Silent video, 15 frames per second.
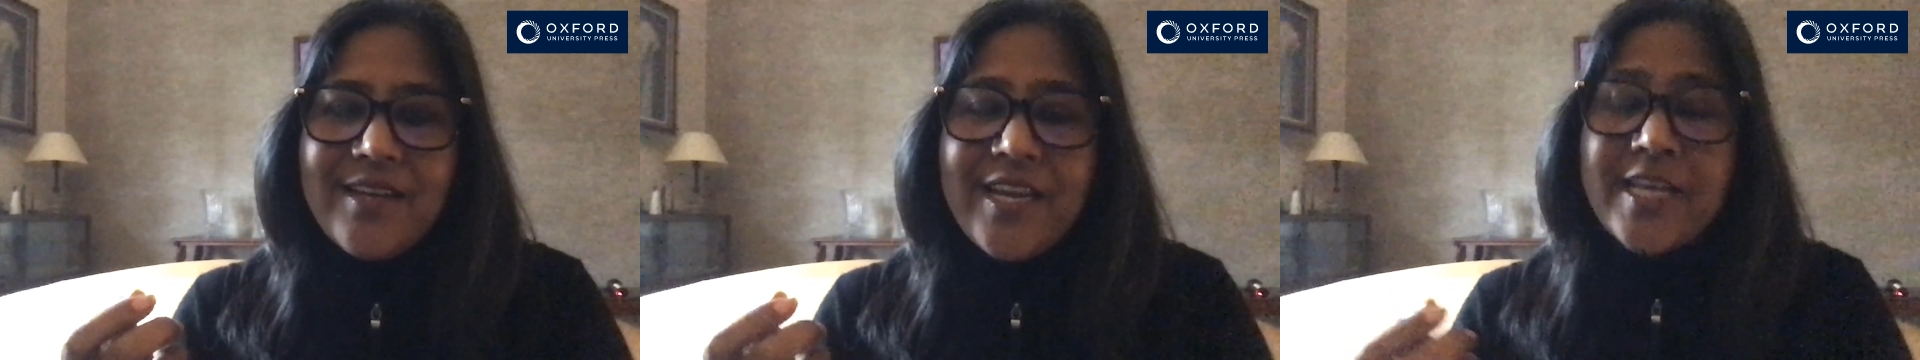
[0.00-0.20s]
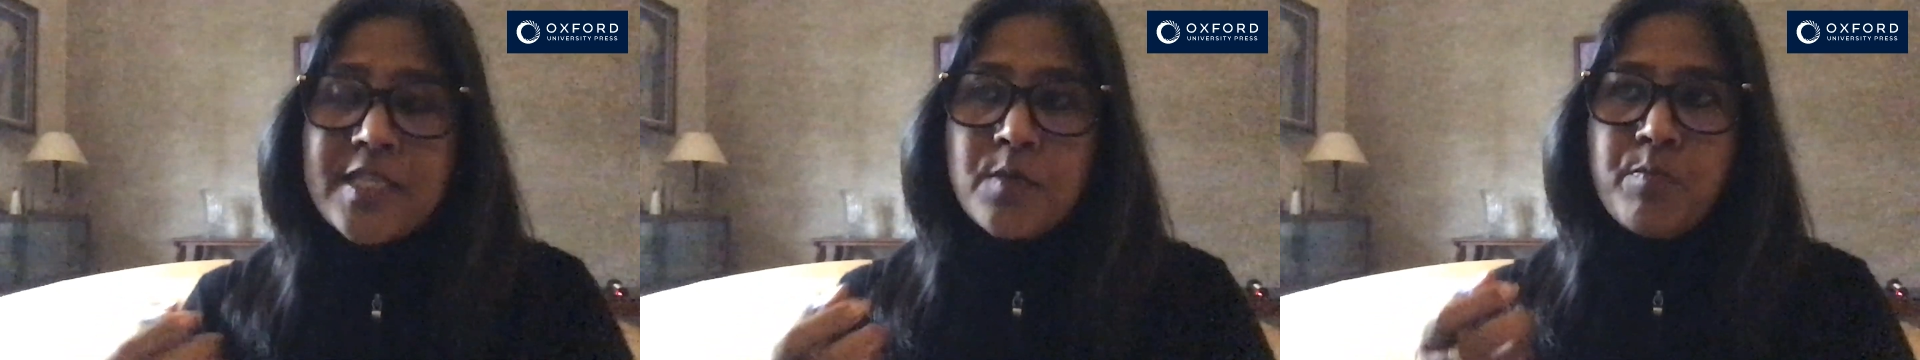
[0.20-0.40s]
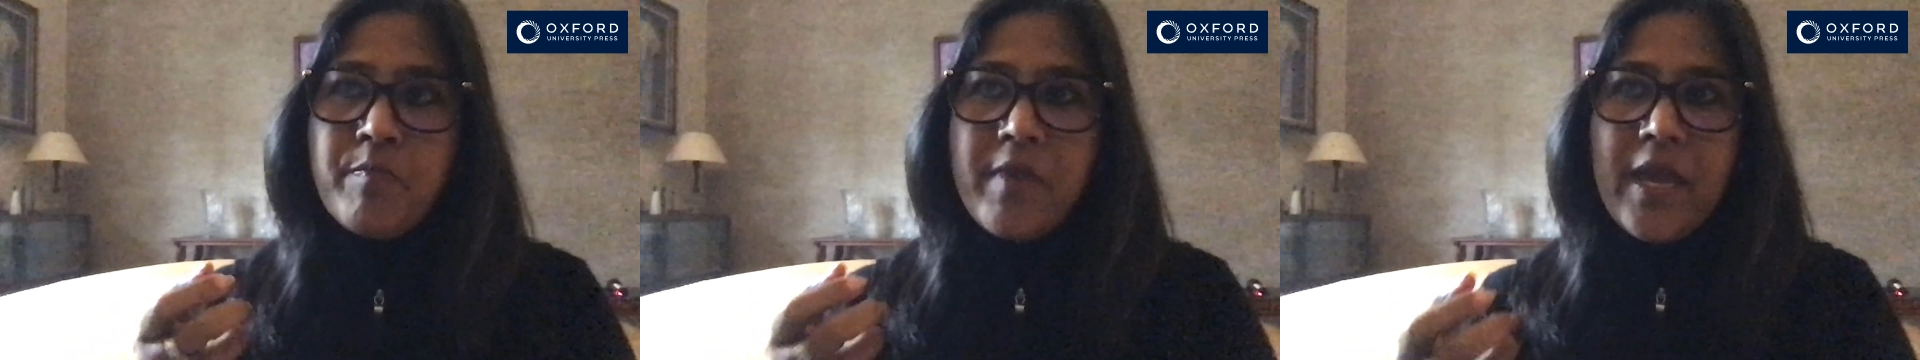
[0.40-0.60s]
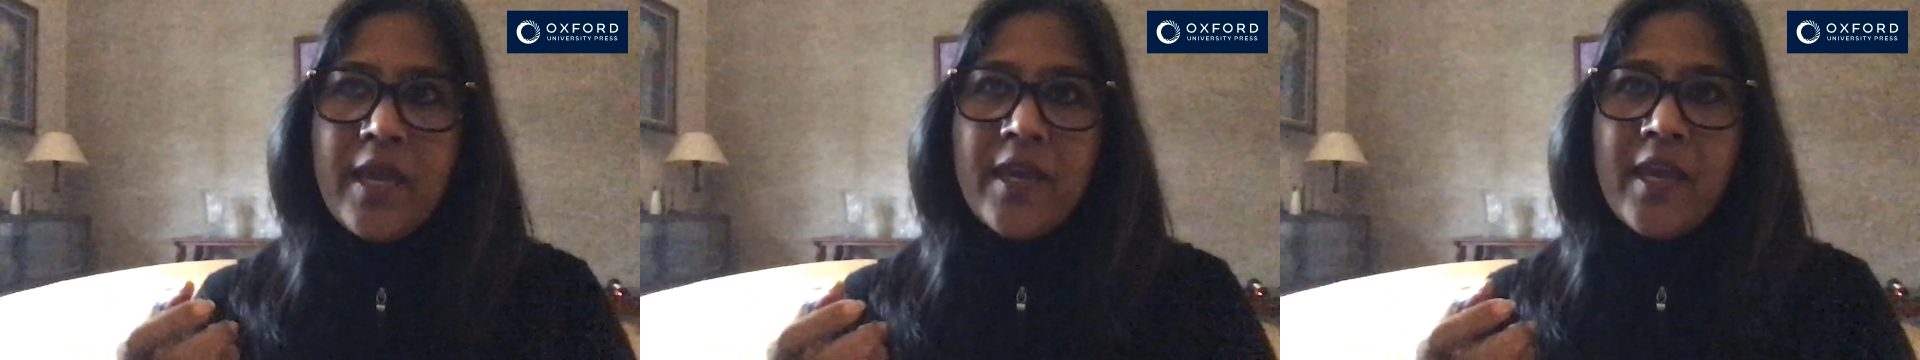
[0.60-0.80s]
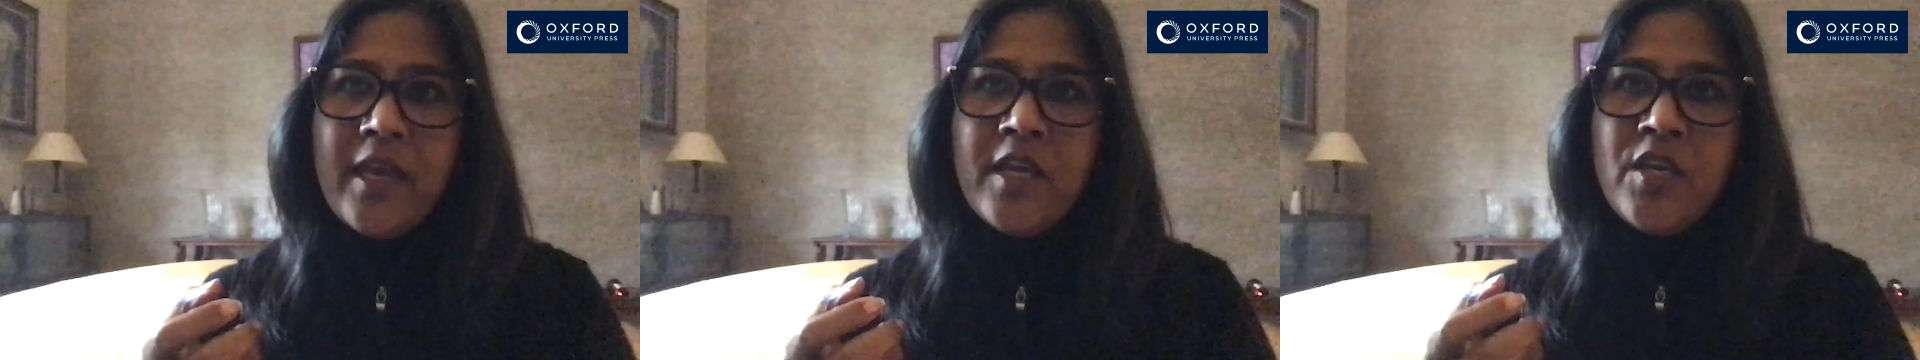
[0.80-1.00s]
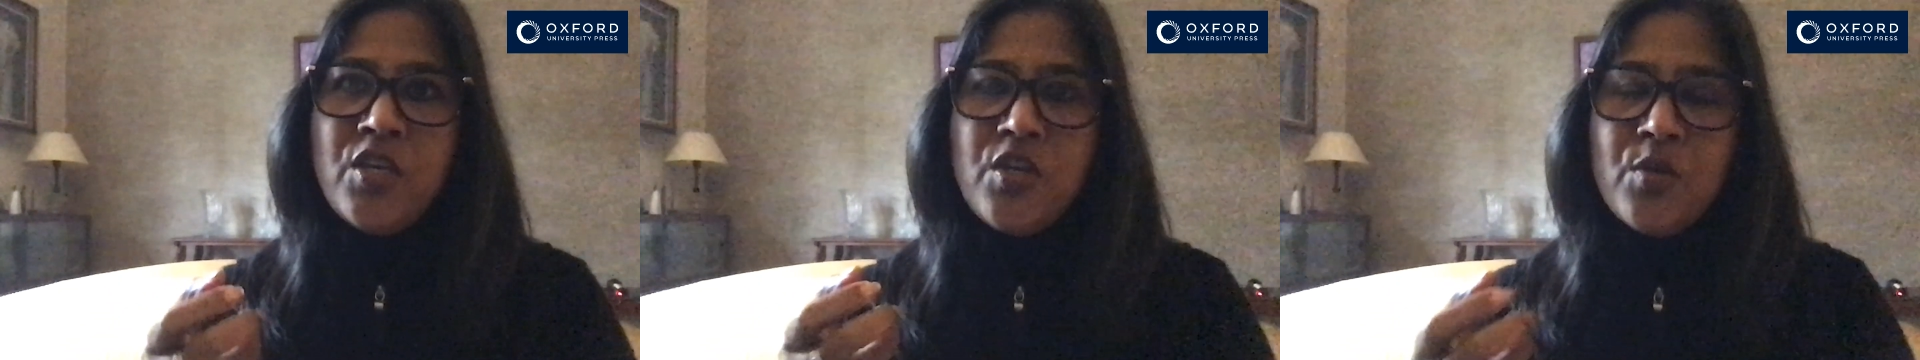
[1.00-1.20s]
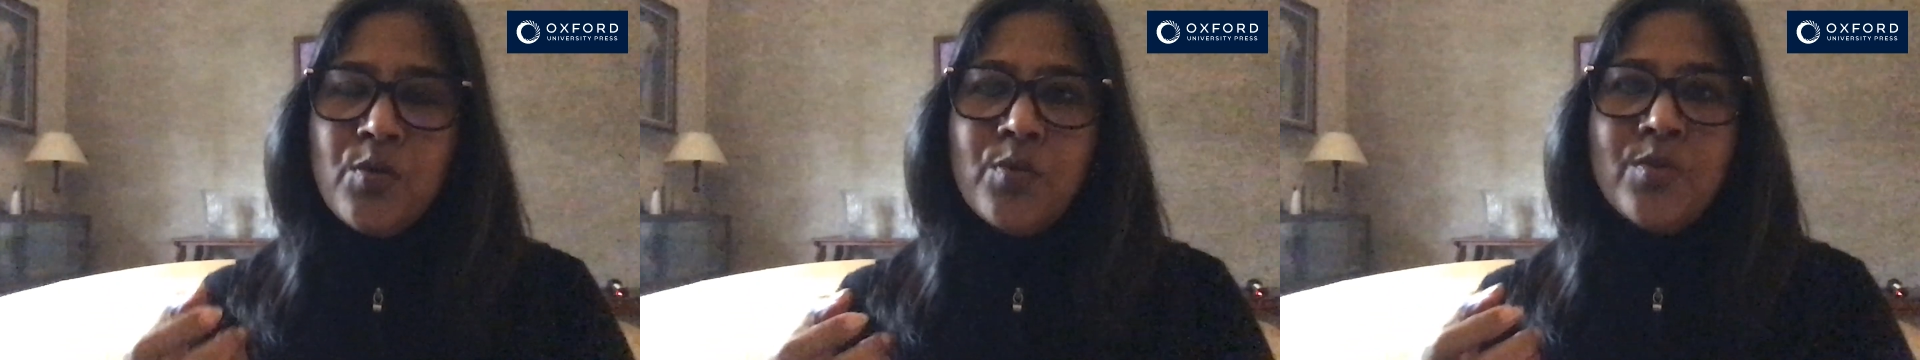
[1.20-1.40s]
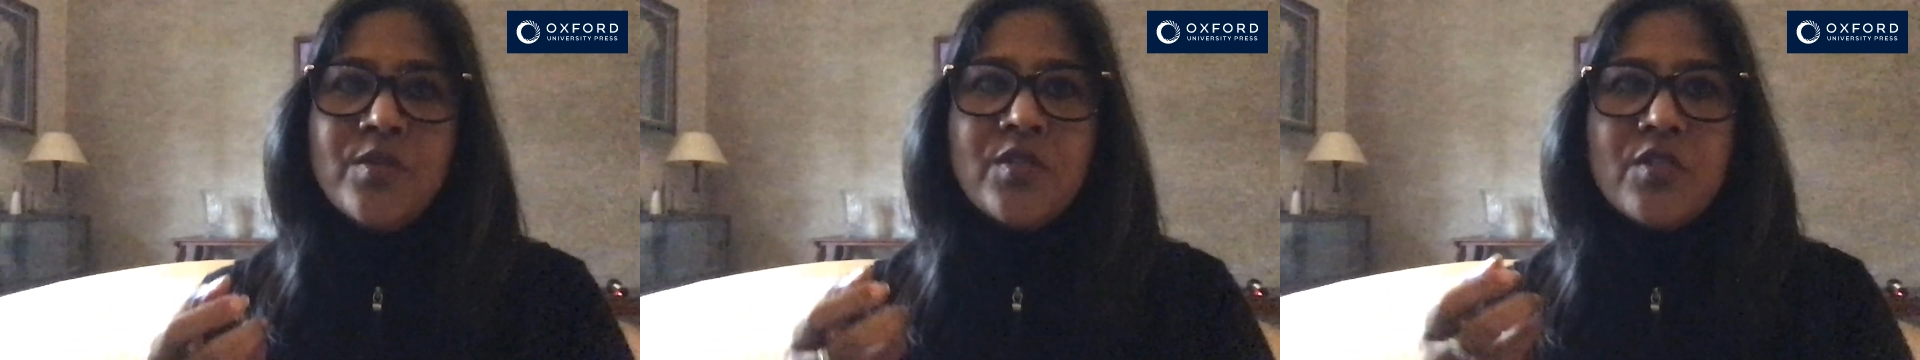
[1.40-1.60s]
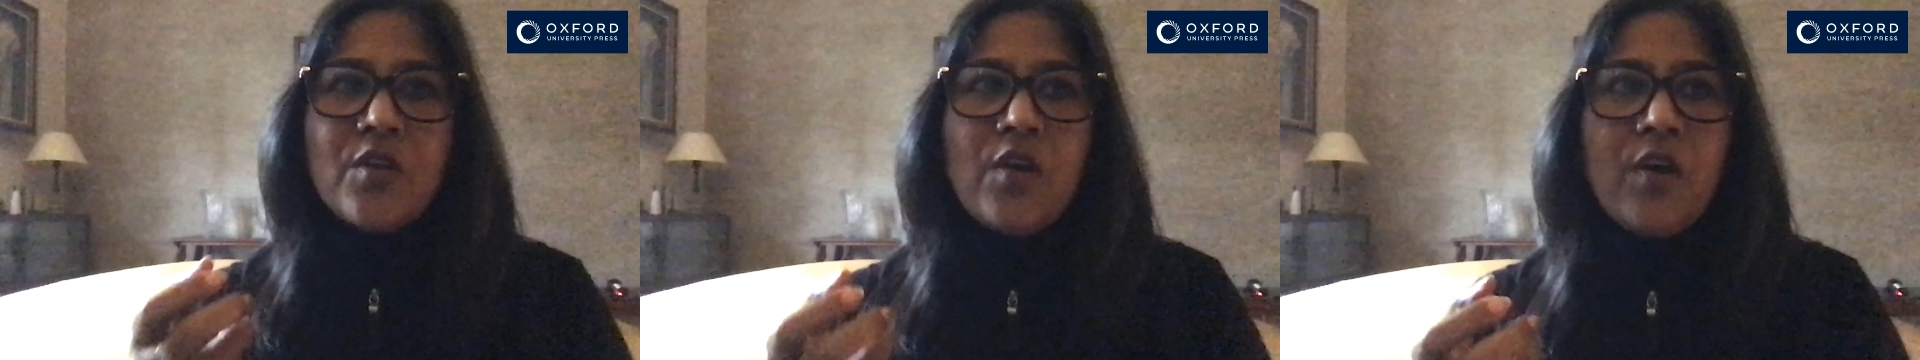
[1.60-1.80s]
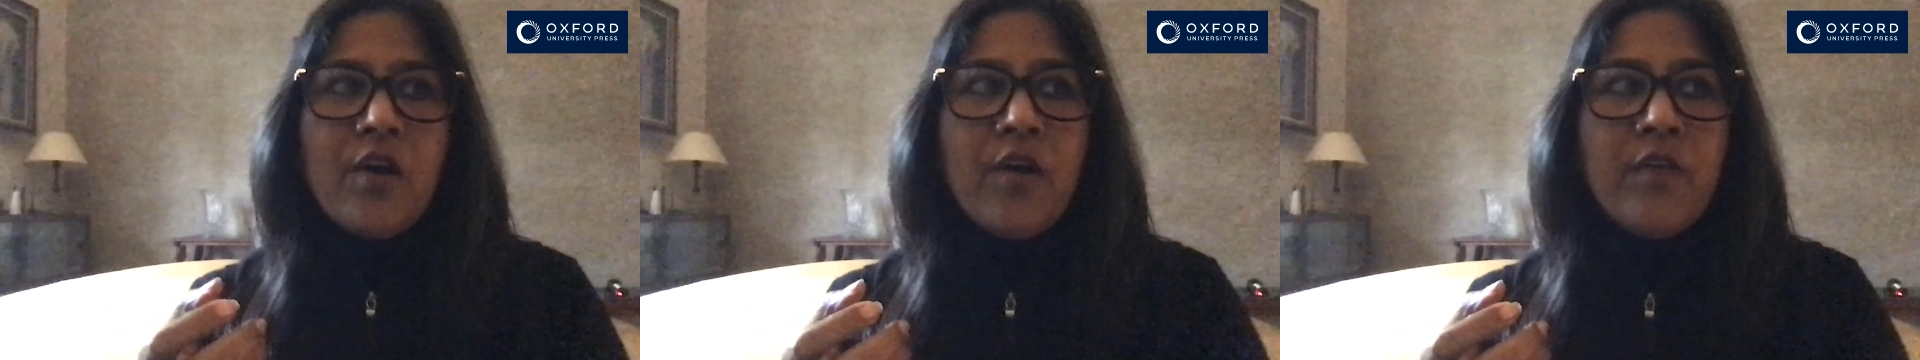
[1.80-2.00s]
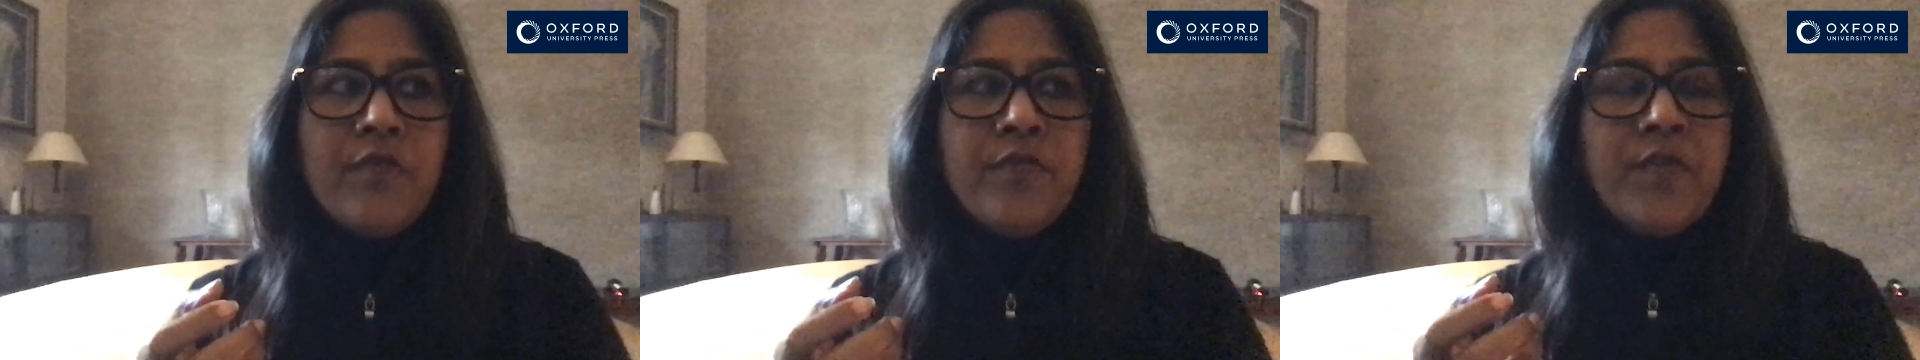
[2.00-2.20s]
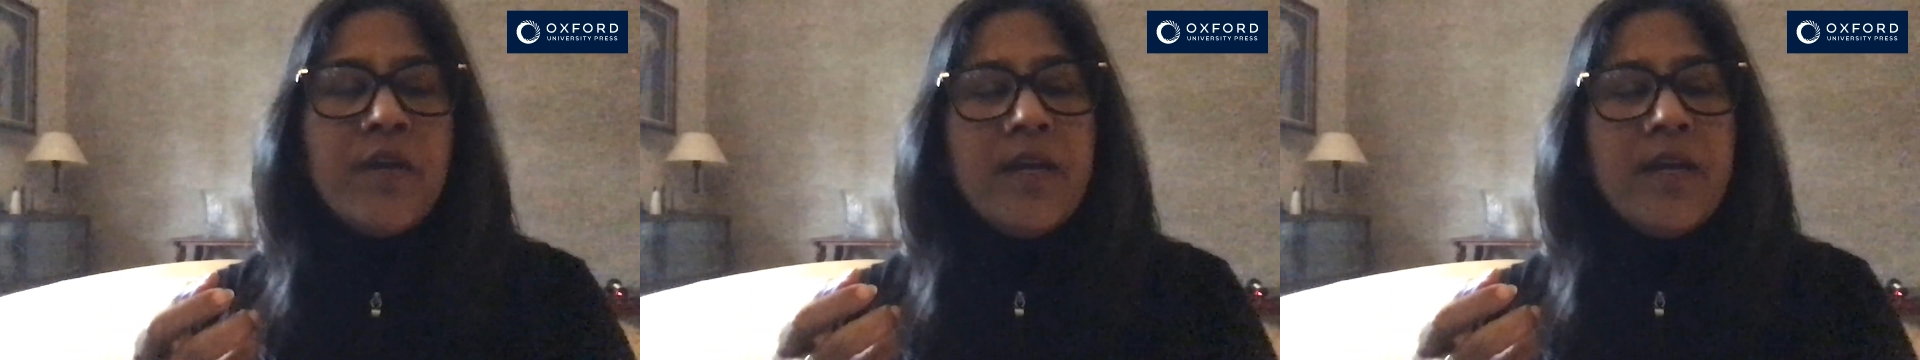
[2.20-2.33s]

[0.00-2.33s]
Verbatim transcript: is making use of